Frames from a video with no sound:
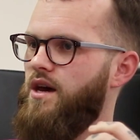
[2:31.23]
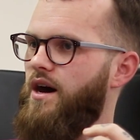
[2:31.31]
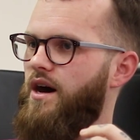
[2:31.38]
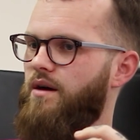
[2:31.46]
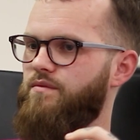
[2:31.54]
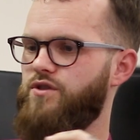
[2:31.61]

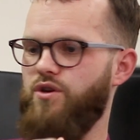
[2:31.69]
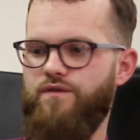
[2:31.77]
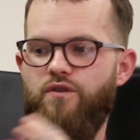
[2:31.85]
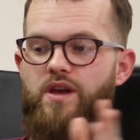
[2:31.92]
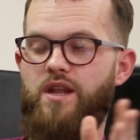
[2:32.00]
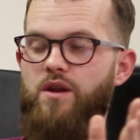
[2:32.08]
Um, so
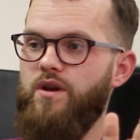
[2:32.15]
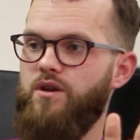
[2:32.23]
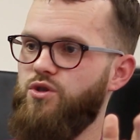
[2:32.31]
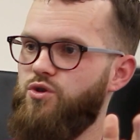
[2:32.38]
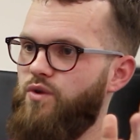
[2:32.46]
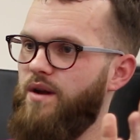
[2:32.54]
for anyone
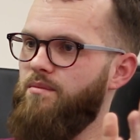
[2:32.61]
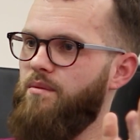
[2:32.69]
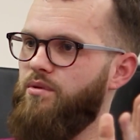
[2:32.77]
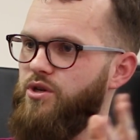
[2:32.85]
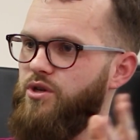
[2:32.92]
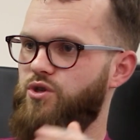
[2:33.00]
who's read my
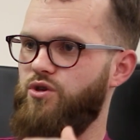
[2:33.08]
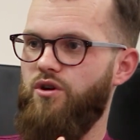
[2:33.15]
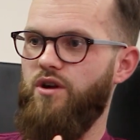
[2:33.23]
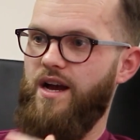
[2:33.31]
books, you know,